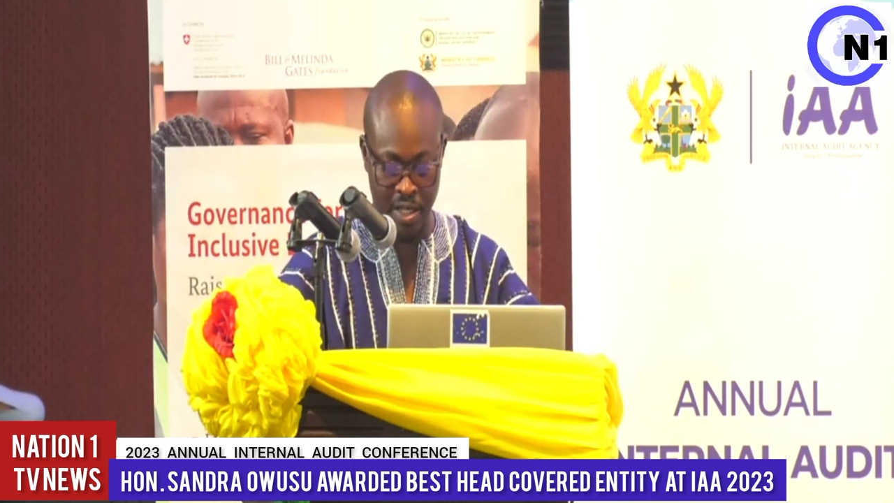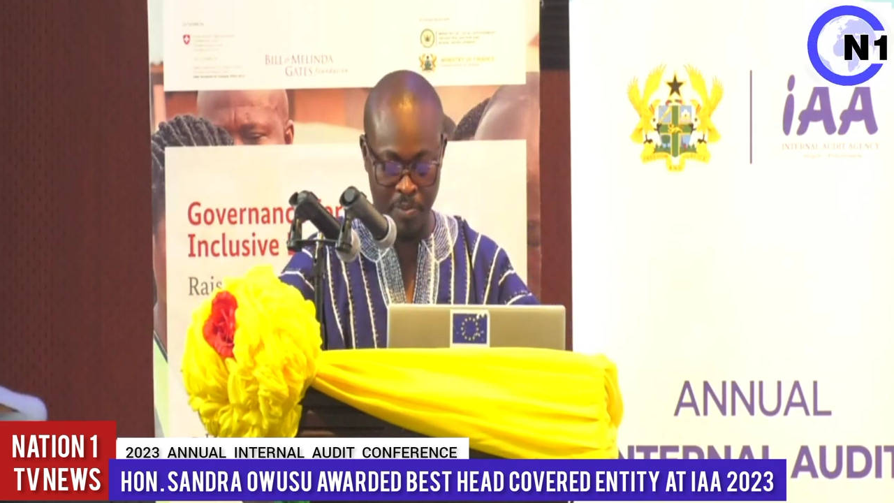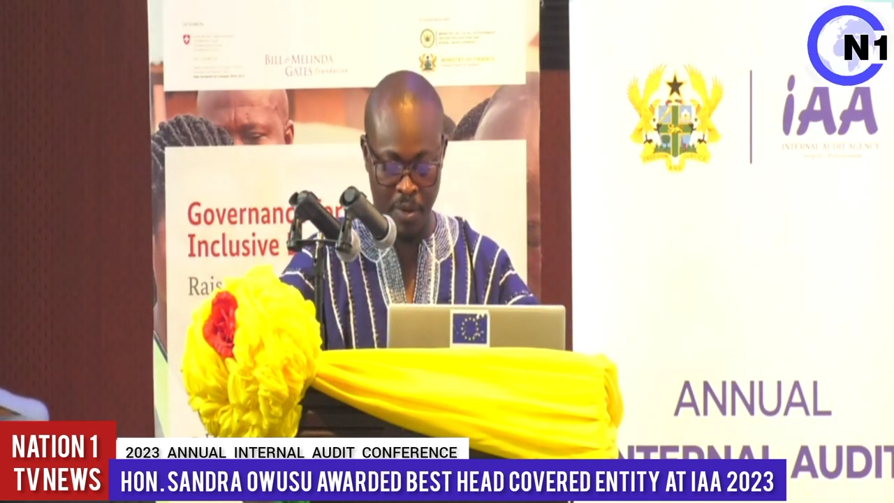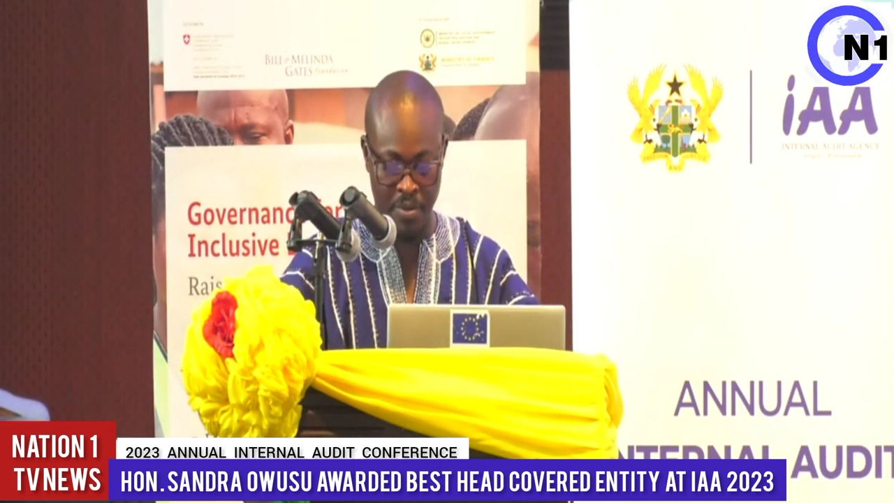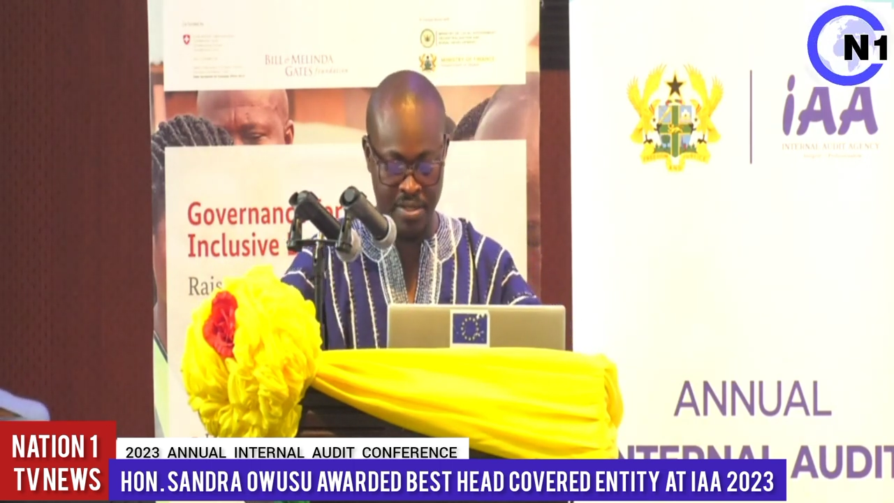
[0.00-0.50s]
the
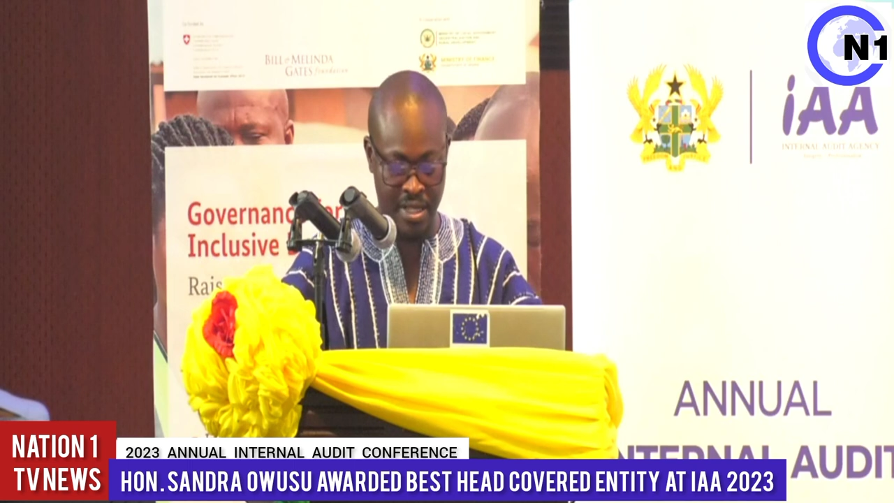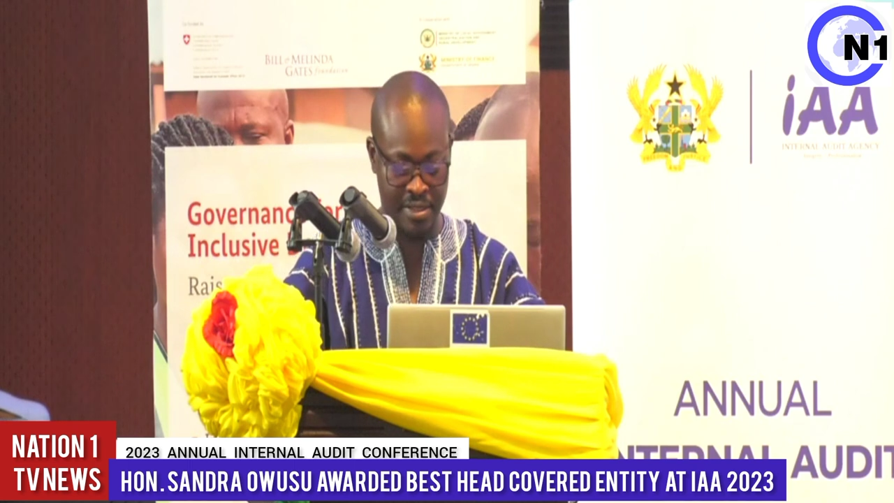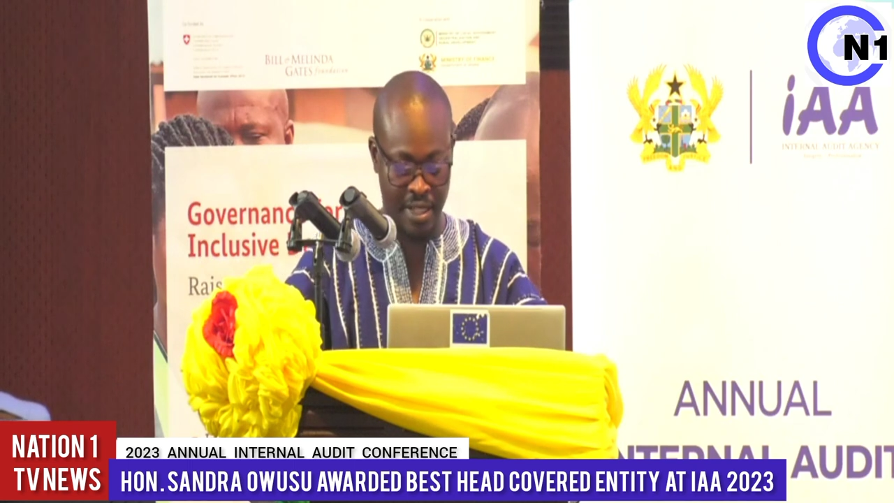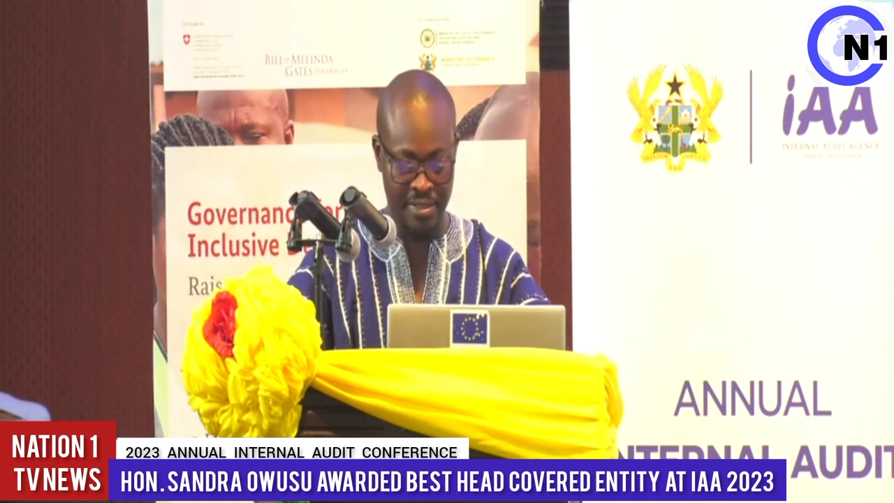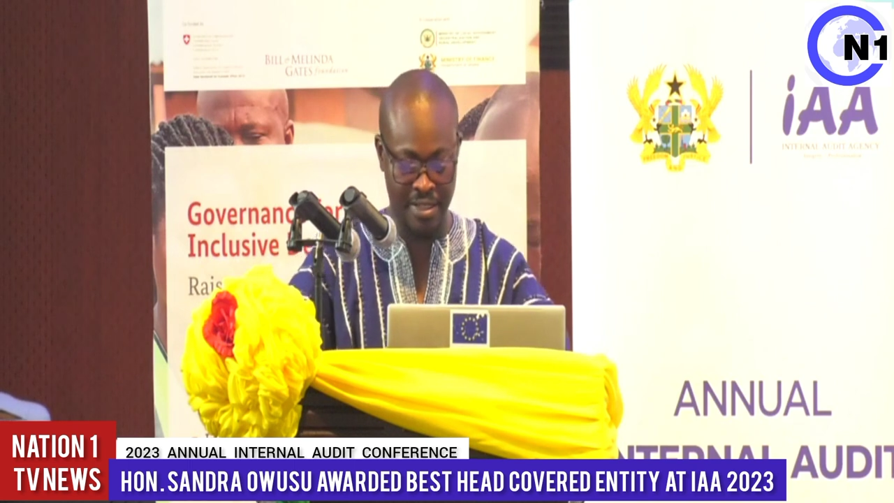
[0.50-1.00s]
public
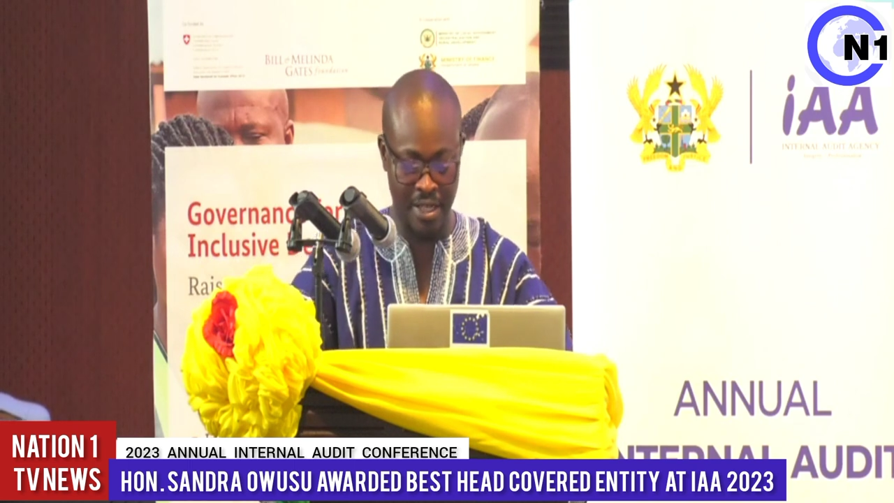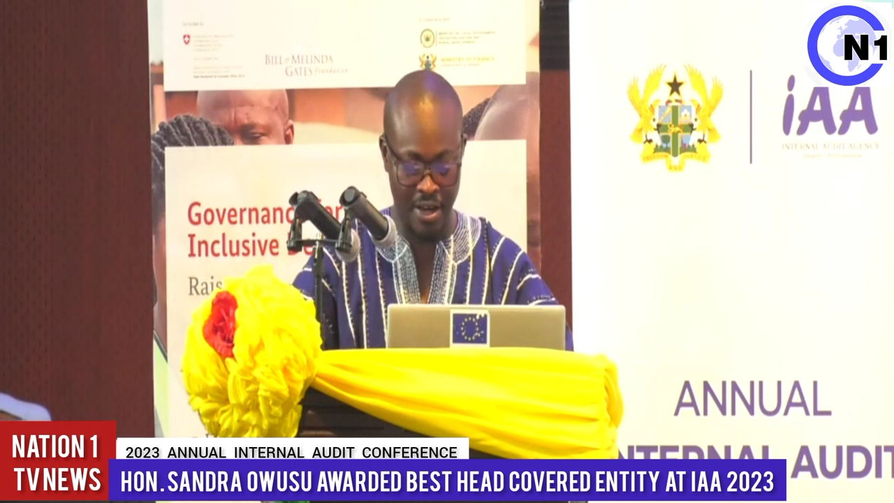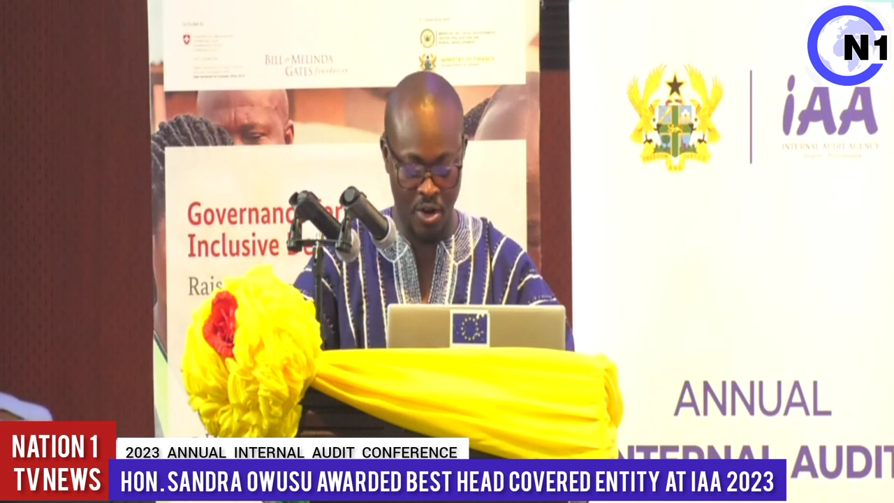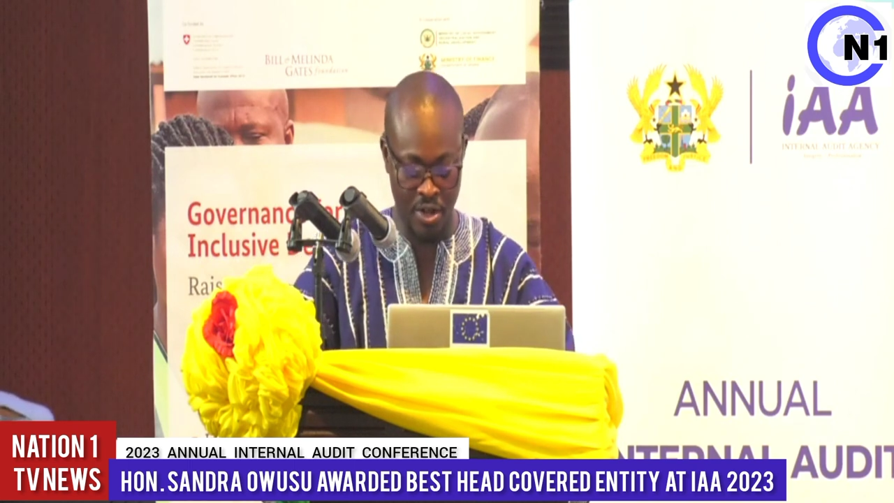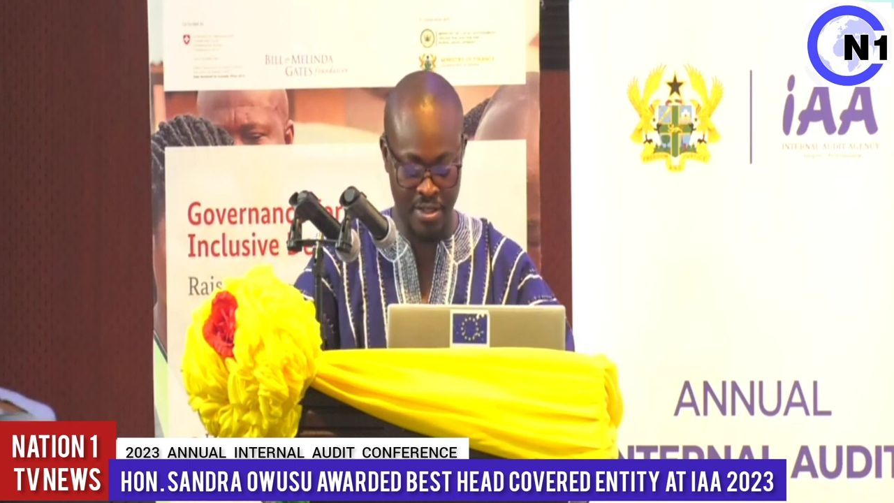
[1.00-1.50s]
sector
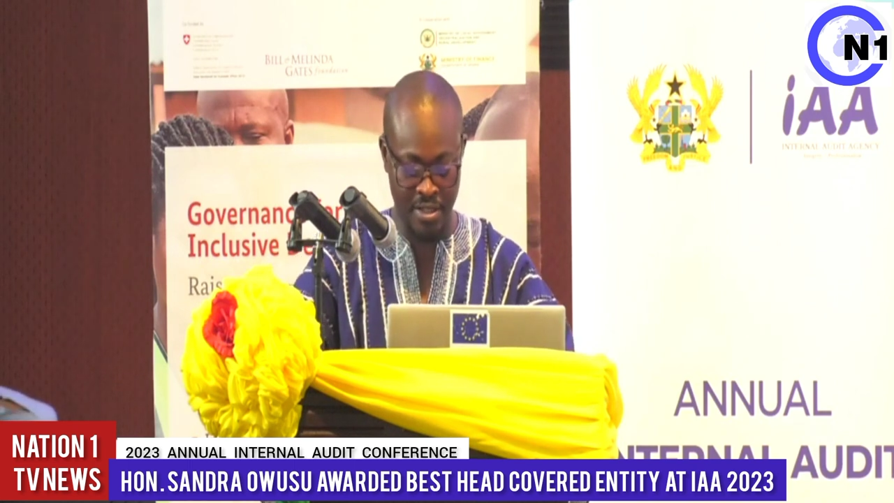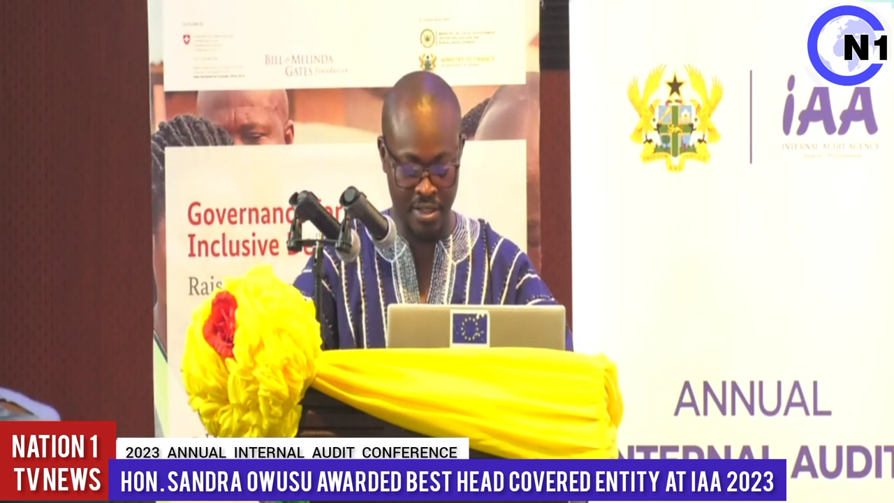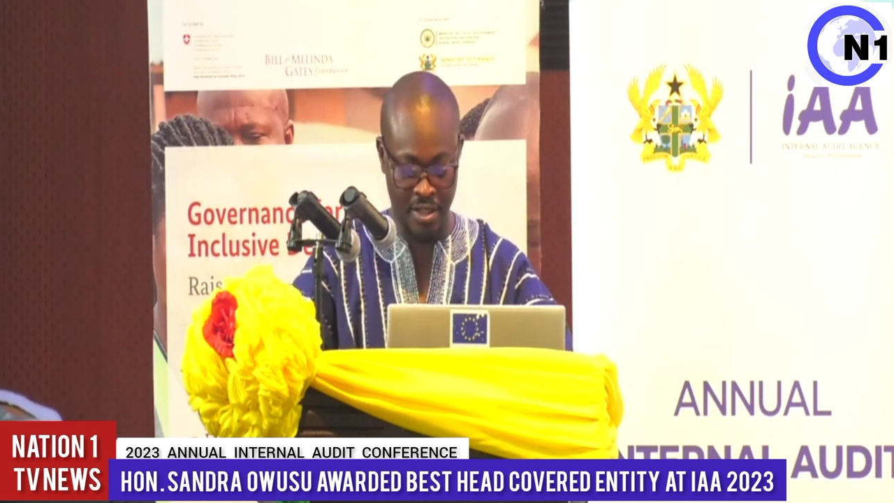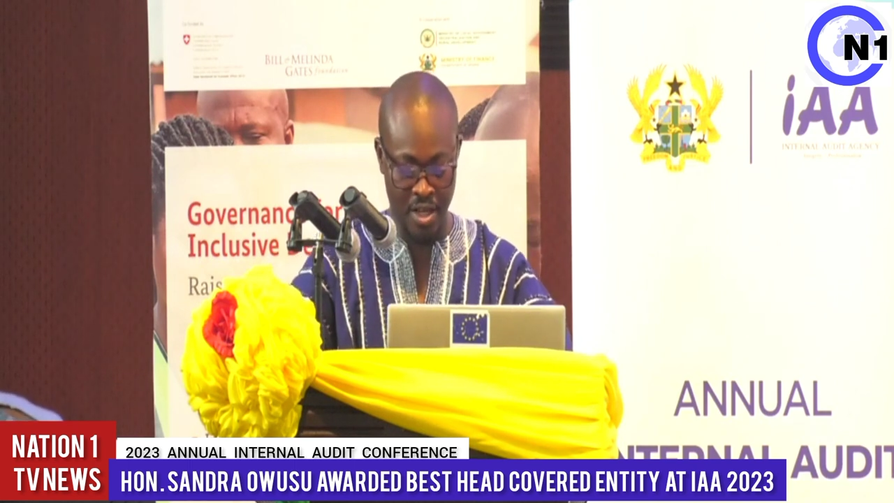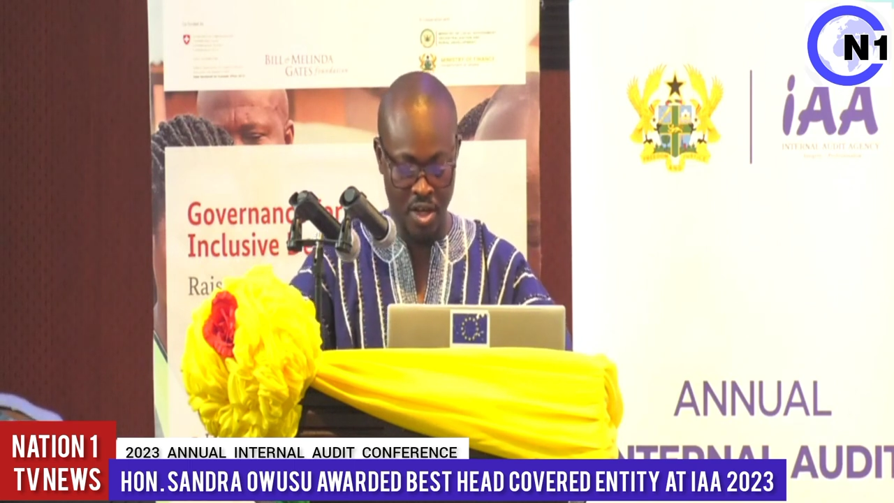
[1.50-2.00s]
internal auditing